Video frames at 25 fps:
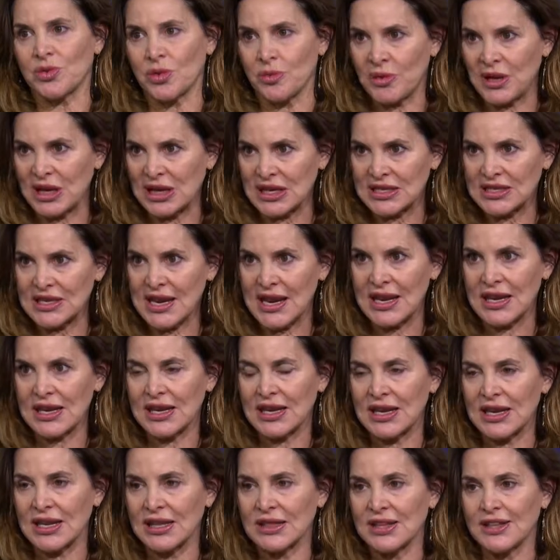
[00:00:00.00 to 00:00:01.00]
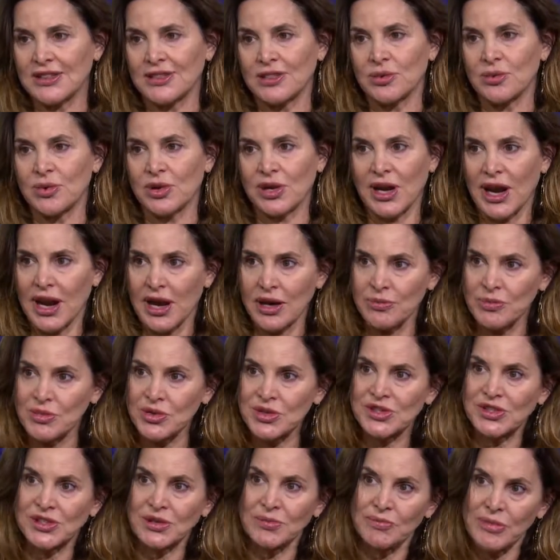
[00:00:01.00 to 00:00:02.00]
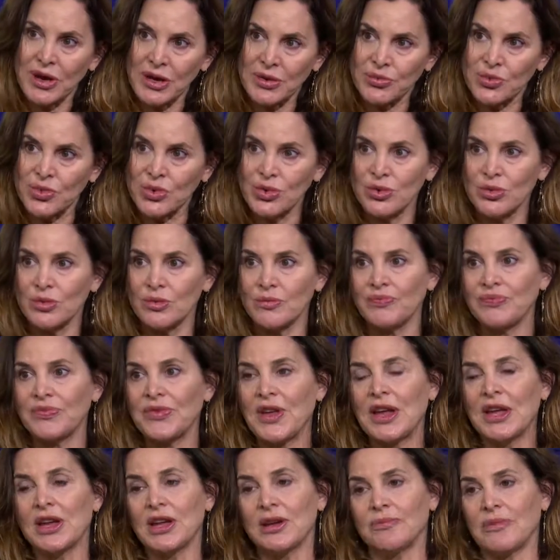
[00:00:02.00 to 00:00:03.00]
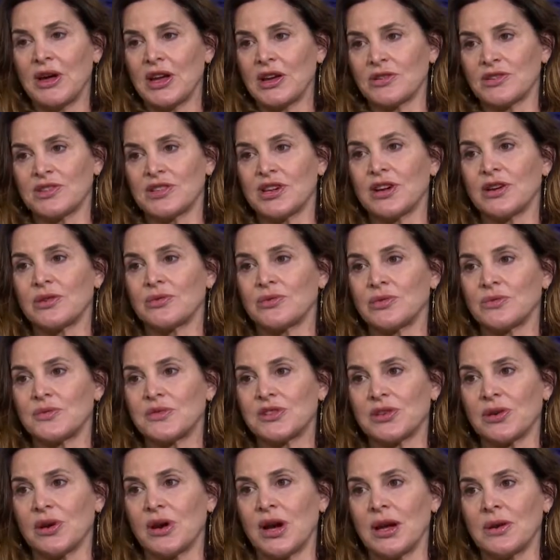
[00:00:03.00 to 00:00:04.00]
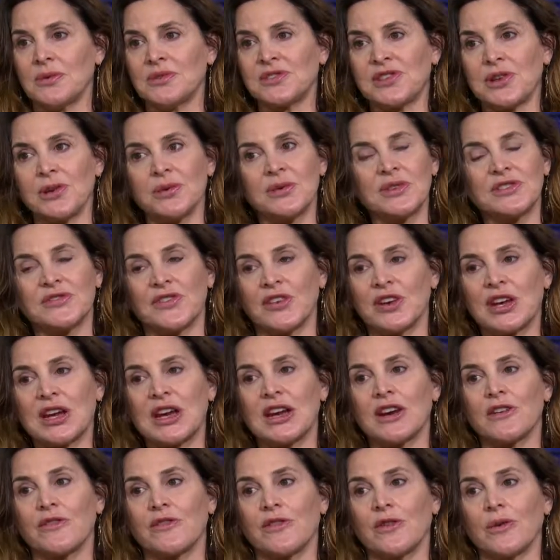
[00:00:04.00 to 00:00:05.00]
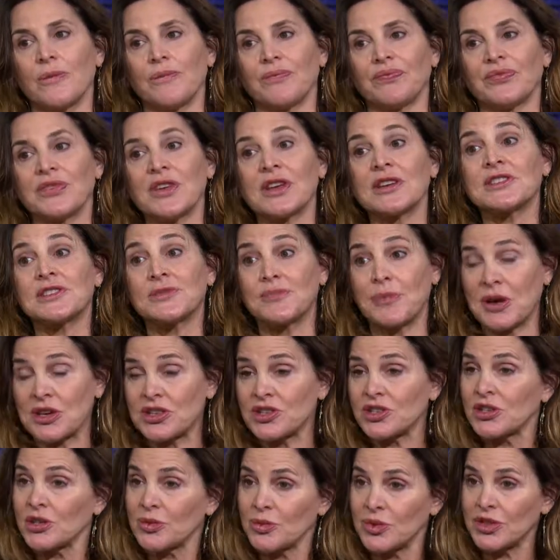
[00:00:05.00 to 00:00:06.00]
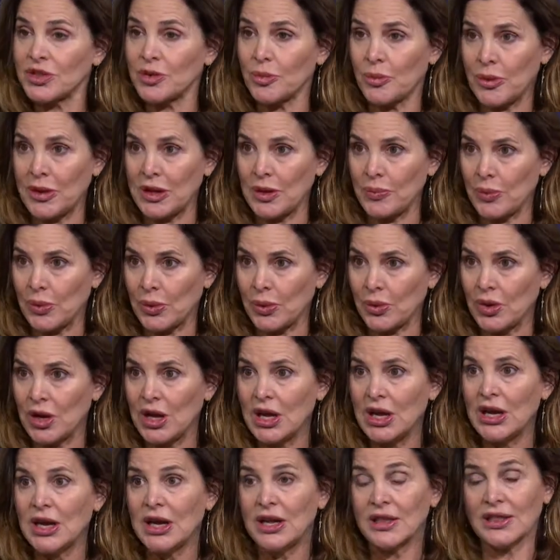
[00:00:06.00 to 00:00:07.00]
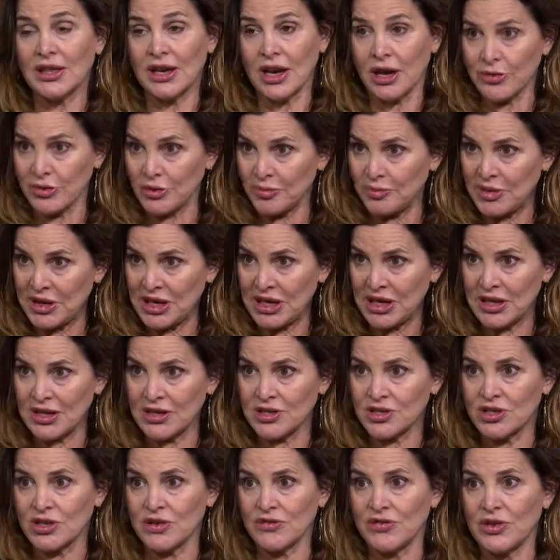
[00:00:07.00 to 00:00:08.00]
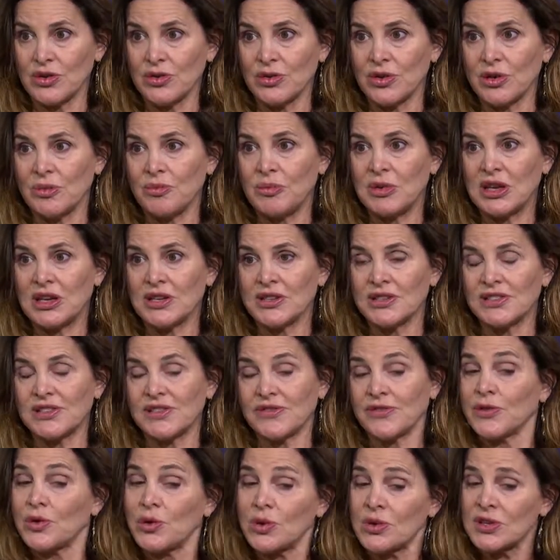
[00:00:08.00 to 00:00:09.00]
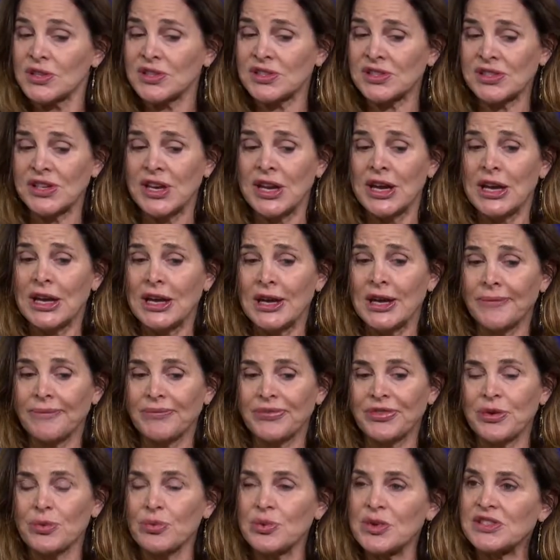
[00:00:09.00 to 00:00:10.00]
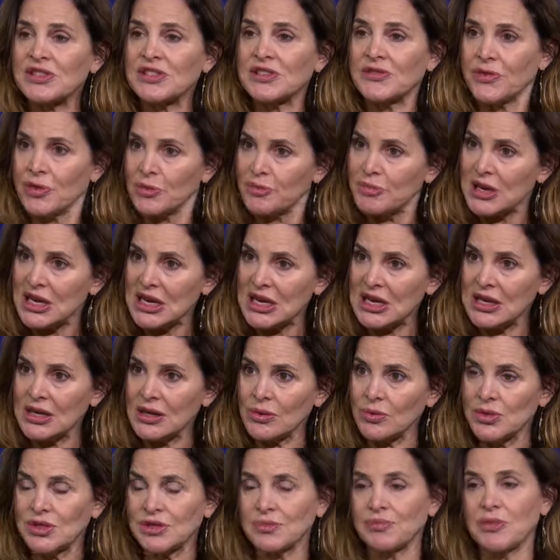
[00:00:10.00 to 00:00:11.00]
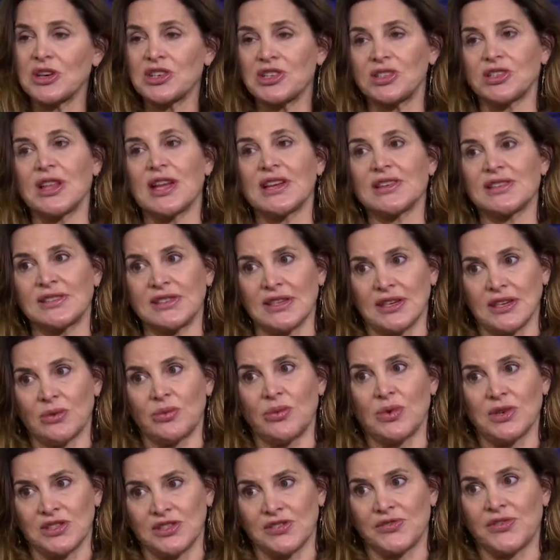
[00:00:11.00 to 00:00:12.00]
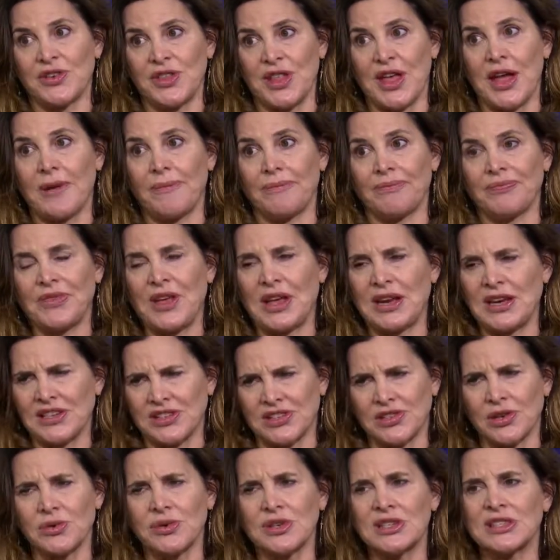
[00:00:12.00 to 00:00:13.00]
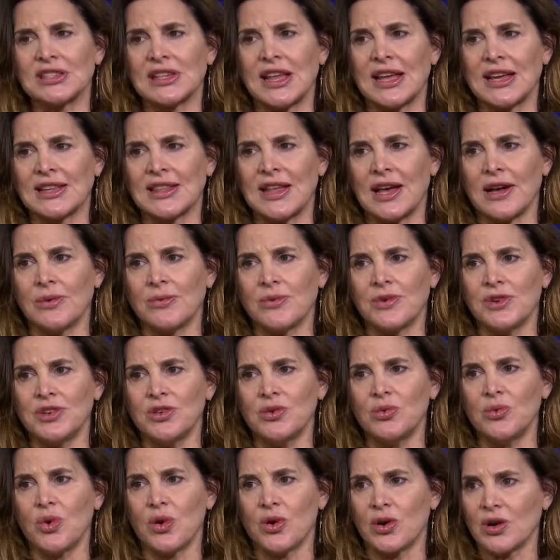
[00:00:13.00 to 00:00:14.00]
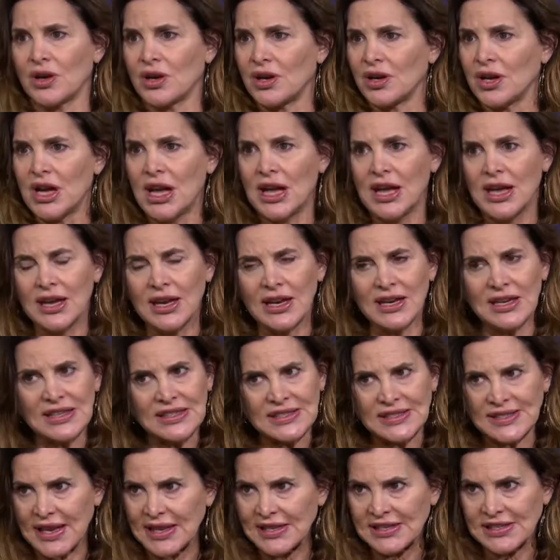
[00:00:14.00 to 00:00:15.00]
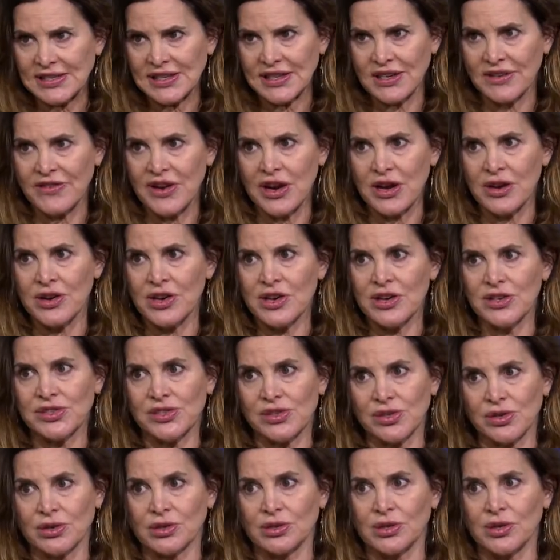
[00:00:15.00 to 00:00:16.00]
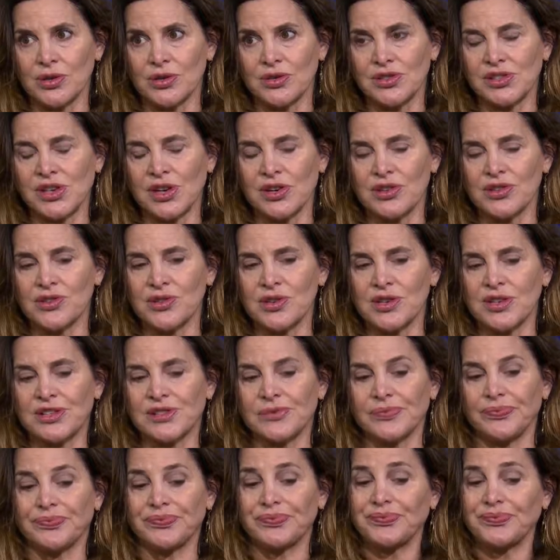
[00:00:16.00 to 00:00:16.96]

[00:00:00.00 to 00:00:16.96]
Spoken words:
were being taken, that there were cameras in my room, my hotel room. So I was always very careful, especially with the people that I would be interviewing, because of course the risk for me was much less than it was for them. And it's always like that when you work in sensitive areas or closed countries.